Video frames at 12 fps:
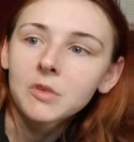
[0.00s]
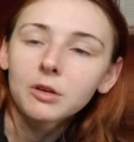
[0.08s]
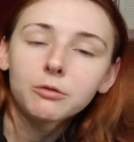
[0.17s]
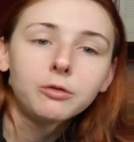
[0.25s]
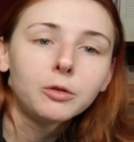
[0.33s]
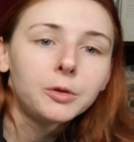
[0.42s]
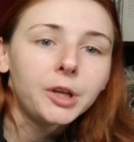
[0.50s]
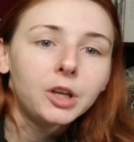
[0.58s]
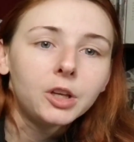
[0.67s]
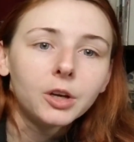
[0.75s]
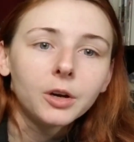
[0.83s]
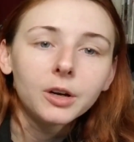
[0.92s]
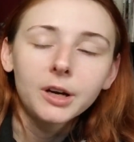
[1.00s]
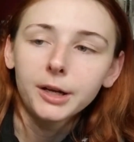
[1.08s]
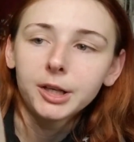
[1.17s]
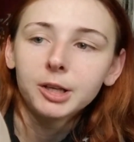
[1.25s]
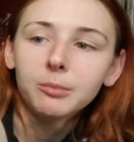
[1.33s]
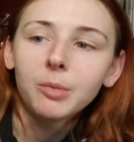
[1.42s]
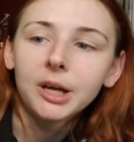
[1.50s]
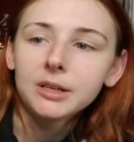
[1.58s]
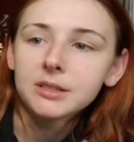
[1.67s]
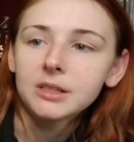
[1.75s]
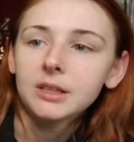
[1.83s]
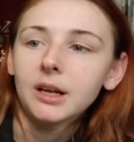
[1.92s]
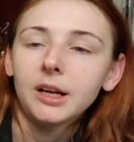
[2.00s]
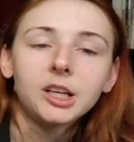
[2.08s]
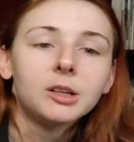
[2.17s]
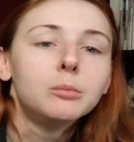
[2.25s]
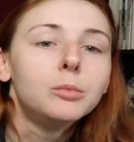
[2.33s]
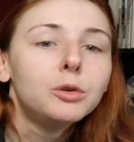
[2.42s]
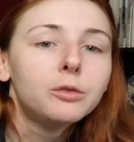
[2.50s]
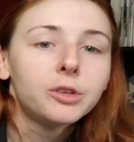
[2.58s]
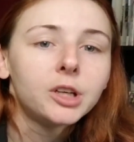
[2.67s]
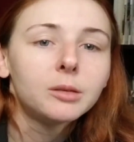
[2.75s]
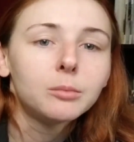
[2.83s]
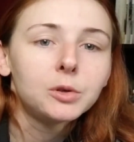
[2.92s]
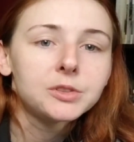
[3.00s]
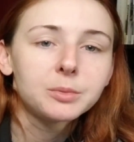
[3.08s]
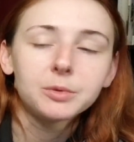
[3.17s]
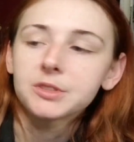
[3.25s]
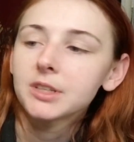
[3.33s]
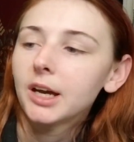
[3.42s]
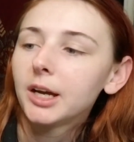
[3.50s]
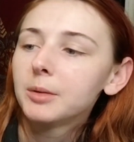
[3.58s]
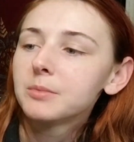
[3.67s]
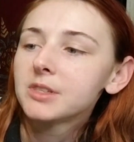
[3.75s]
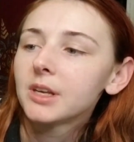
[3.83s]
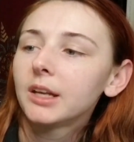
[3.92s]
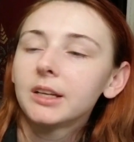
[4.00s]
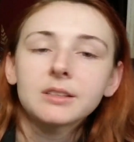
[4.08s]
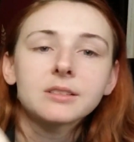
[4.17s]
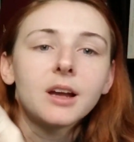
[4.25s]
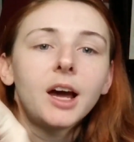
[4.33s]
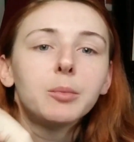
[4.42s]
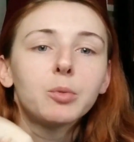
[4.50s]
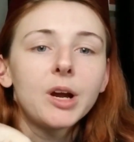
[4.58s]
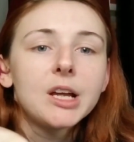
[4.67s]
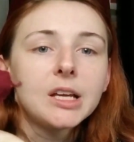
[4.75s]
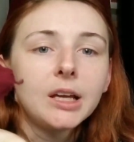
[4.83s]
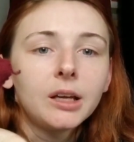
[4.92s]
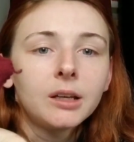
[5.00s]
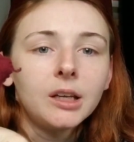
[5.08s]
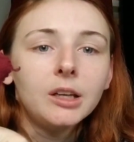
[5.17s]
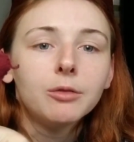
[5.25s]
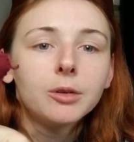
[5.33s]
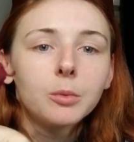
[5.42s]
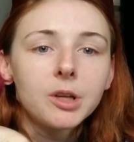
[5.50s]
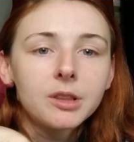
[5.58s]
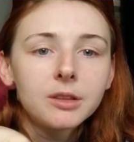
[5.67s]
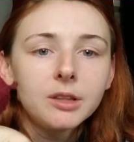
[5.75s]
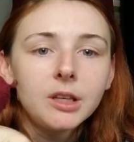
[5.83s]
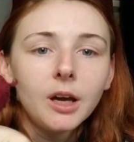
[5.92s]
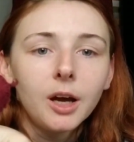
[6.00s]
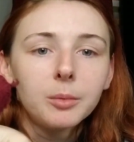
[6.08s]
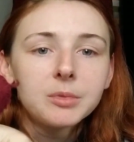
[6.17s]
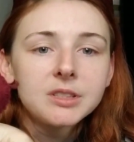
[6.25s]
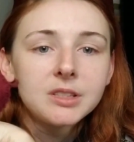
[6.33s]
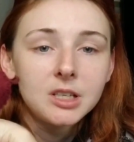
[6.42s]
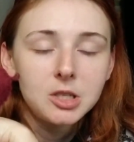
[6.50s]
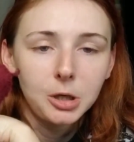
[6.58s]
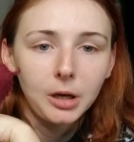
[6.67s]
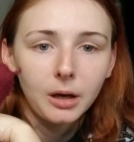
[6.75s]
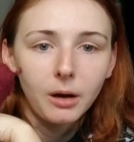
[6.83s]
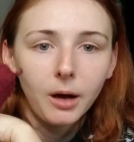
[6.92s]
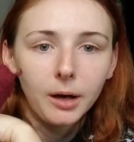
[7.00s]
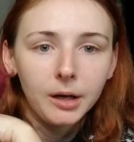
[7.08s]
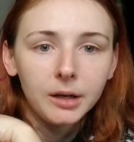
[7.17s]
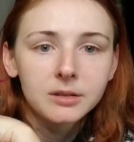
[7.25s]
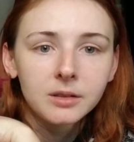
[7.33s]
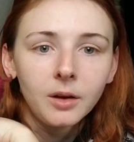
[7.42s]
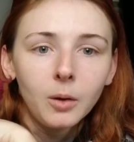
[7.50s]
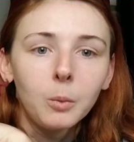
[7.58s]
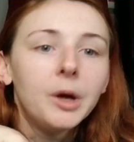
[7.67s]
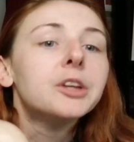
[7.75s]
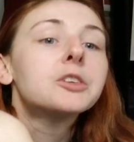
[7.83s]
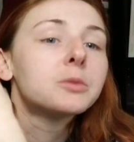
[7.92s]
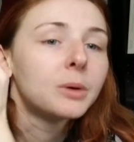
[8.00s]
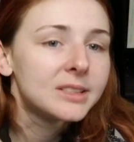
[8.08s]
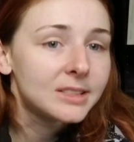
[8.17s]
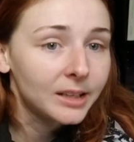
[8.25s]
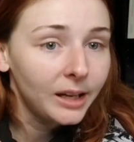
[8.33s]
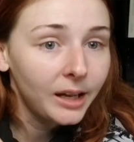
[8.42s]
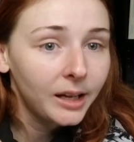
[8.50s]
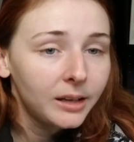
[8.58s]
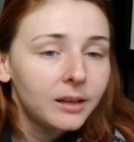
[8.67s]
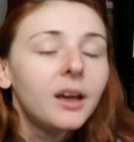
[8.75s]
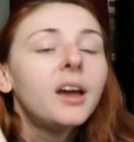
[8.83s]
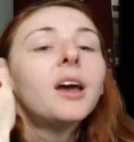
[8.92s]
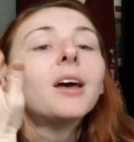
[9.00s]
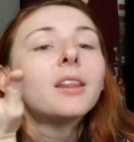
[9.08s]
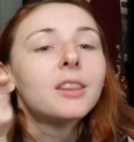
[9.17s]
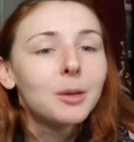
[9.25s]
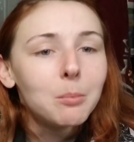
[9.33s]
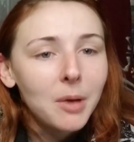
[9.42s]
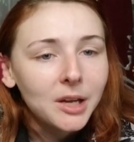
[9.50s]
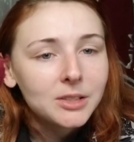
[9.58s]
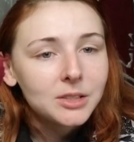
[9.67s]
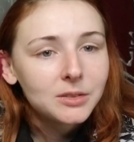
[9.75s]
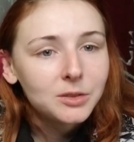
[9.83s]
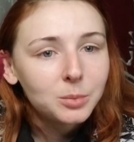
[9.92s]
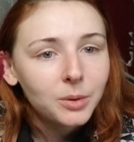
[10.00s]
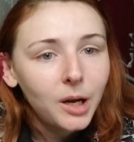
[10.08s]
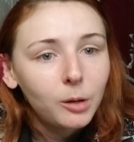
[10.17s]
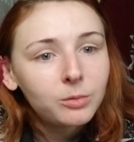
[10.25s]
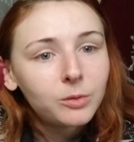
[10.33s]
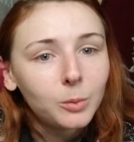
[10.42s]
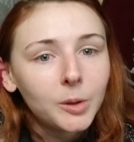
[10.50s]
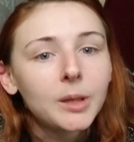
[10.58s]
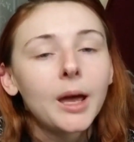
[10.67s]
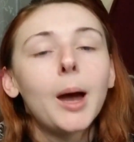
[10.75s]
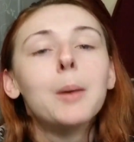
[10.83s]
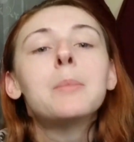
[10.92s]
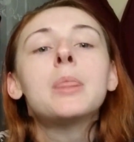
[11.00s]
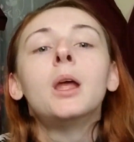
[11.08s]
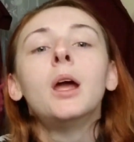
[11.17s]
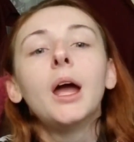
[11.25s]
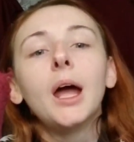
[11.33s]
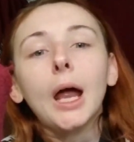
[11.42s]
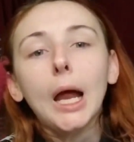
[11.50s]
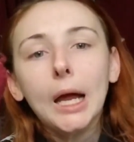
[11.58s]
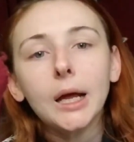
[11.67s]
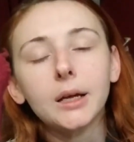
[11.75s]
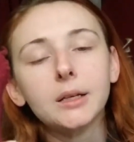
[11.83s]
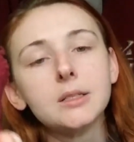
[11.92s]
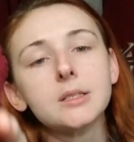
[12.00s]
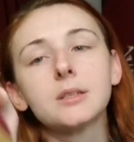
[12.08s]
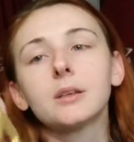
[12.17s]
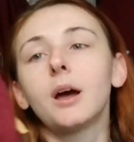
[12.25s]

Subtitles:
fully cured, I can bend it, I can move it multiple times, and it's not breaking, even with the stitching on it, which once again, the mesh is super helpful with that. And